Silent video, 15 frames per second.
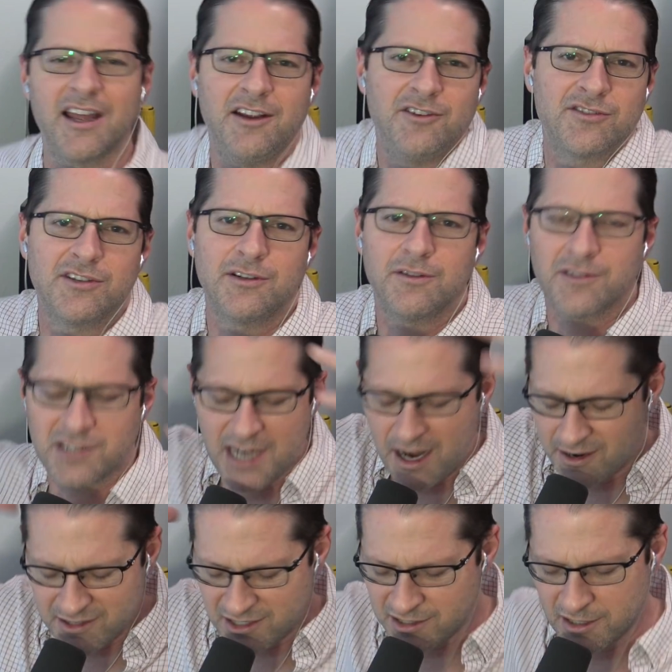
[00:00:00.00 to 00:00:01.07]
I usually do it in the
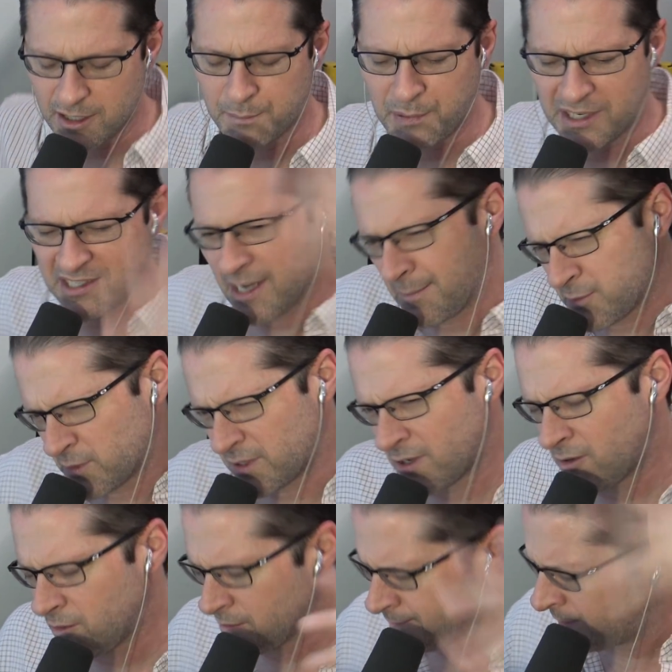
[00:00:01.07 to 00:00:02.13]
shower. It's just a good place. Helps with the
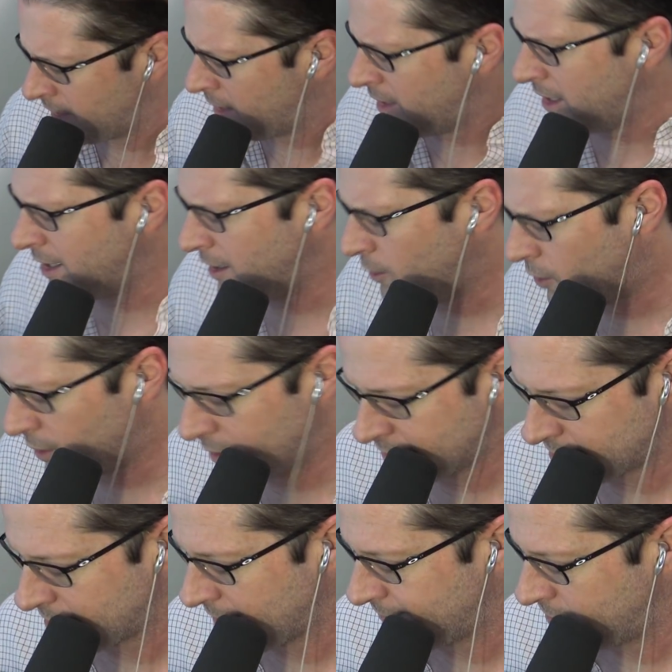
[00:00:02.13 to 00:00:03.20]
whole aura and
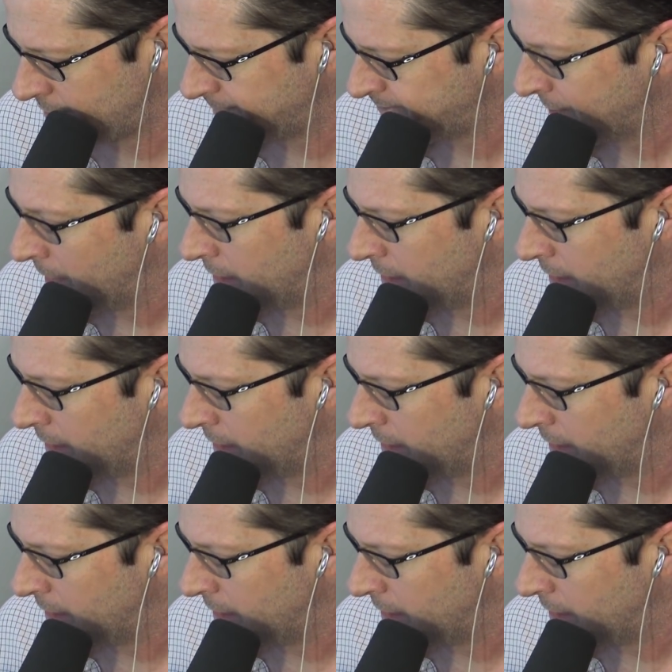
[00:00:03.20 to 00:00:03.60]
stuff too.